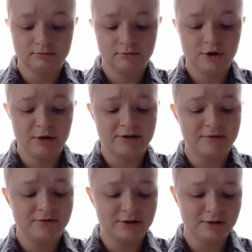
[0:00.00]
You make them
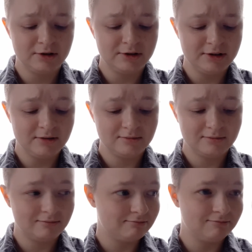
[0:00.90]
feel good?
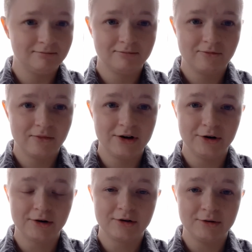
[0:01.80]
Then
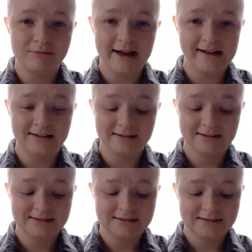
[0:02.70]
you're a good man.
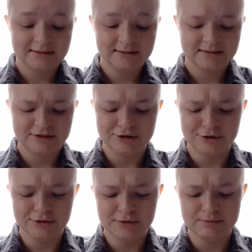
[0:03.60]

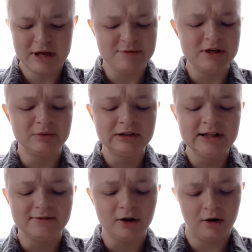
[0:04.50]
You make people
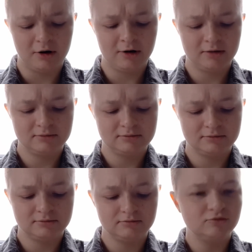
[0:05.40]
live longer.
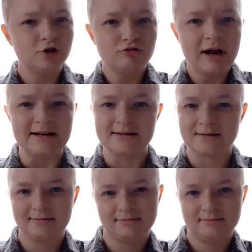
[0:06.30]
Great.
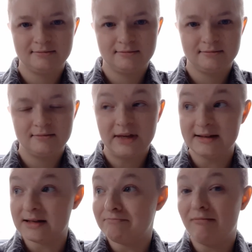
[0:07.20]
Is
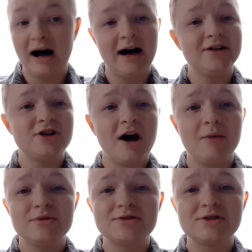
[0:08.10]
it my
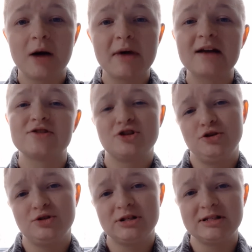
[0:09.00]
job to stop
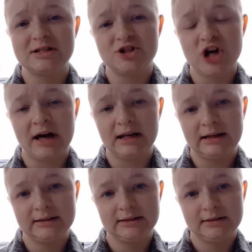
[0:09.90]
executions in China?
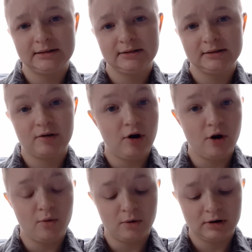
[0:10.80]
No.